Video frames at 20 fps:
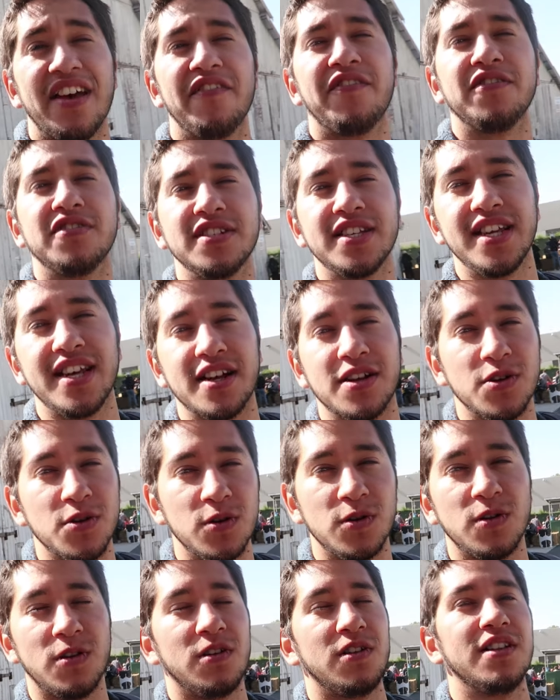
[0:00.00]
Definitely a
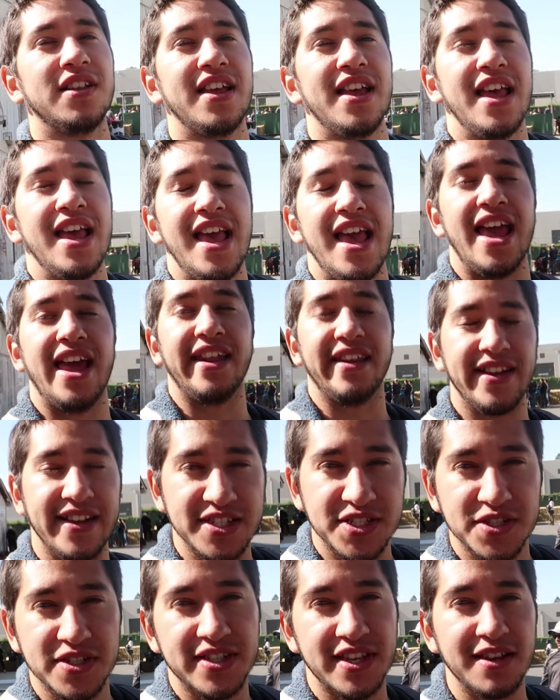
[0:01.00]
cool and
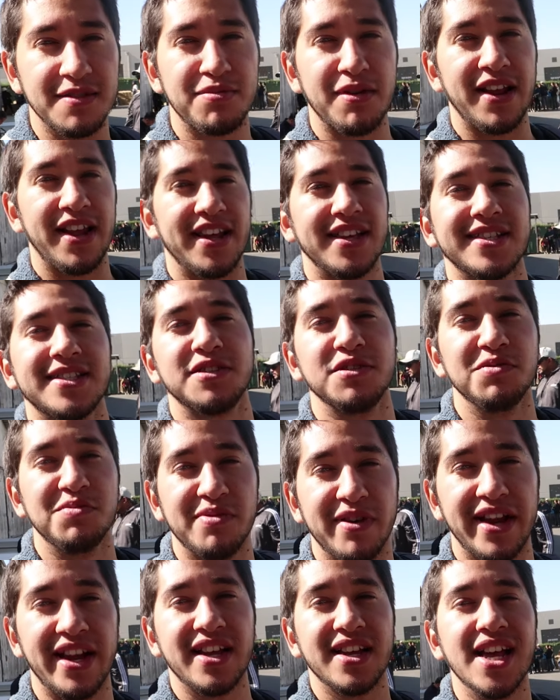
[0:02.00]
interesting place to
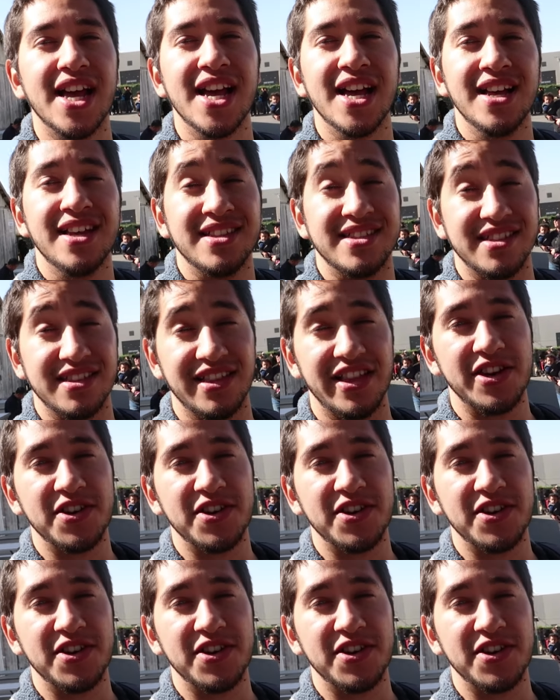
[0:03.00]
bring the